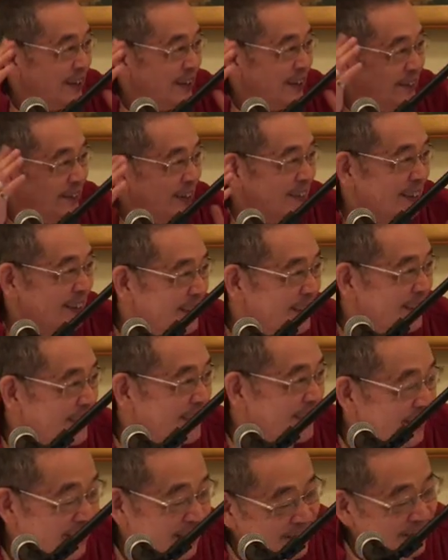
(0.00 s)
like that,
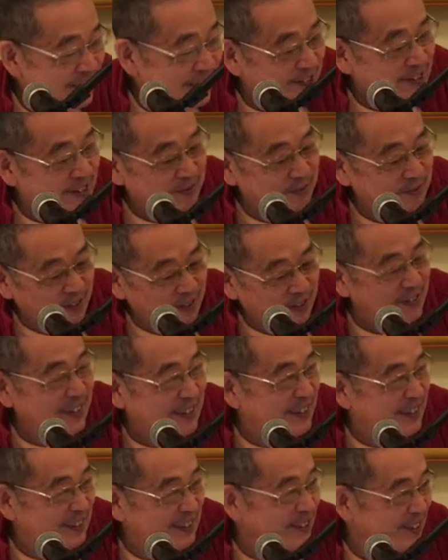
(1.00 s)
or I'm not getting
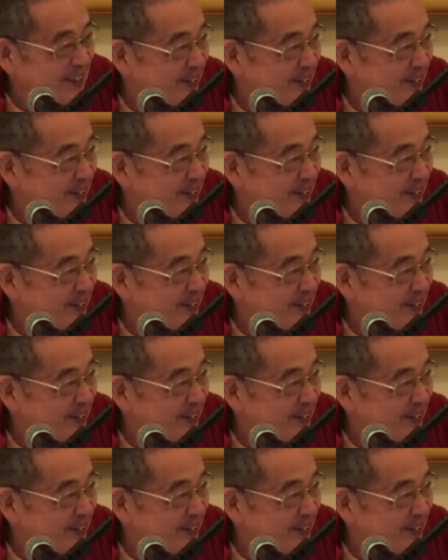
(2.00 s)
enjoyment.